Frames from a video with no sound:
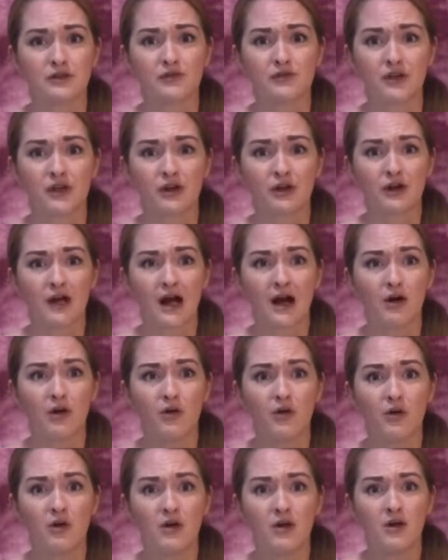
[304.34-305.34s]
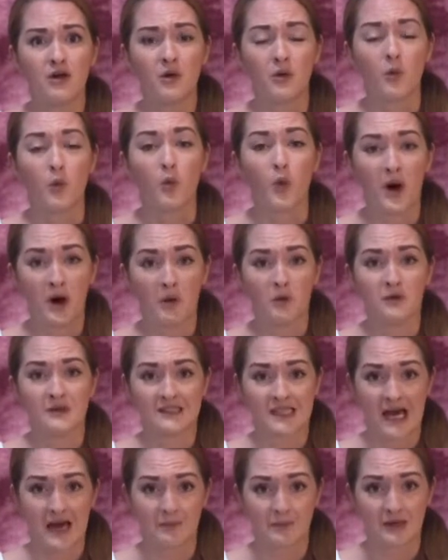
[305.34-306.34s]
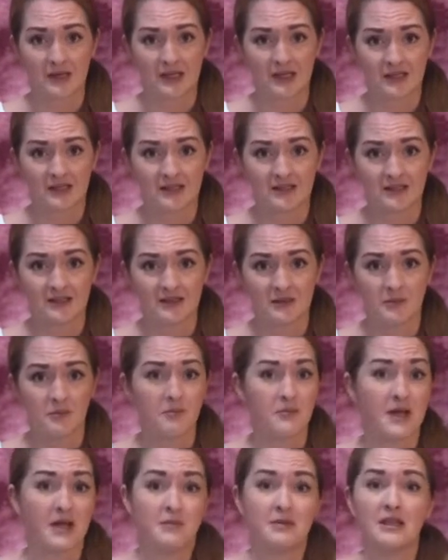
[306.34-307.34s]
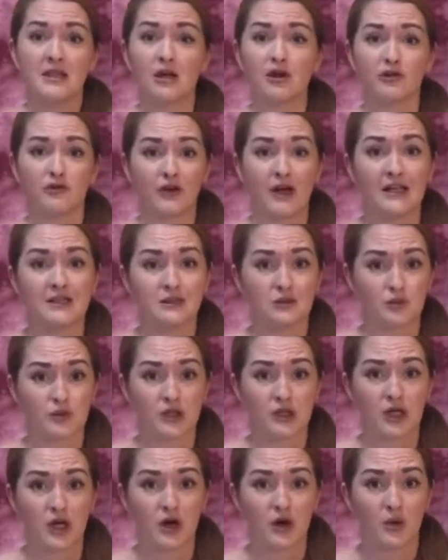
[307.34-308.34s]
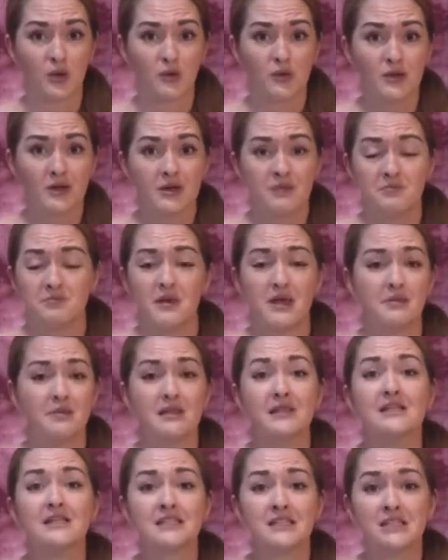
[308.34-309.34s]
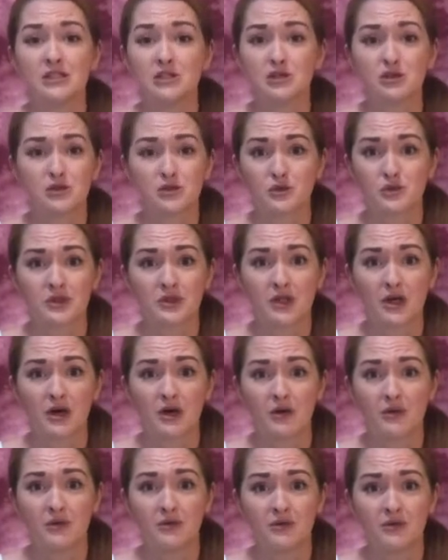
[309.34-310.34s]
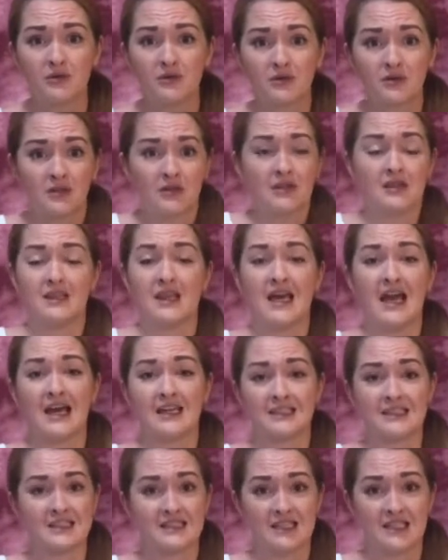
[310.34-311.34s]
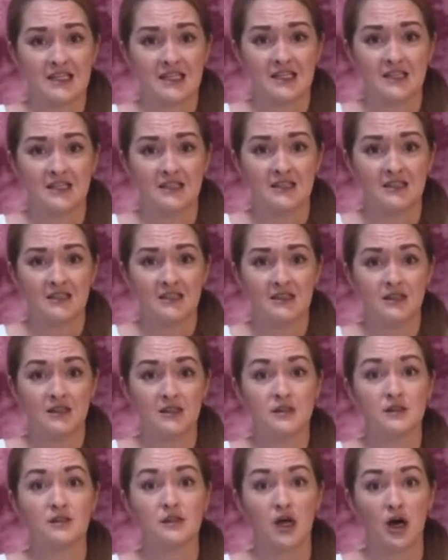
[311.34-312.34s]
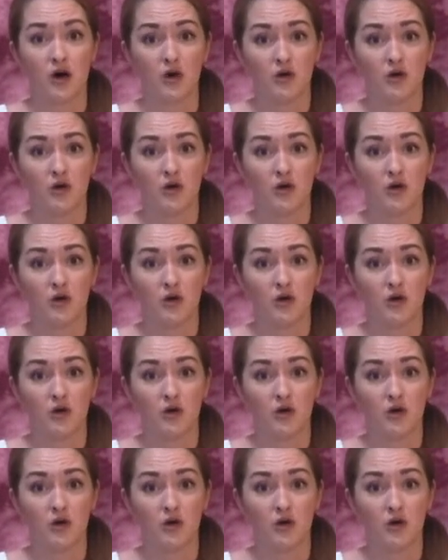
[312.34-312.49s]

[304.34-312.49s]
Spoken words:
figure out what was happening. Maybe their friends would know. Maybe the teachers would know. They had to see. So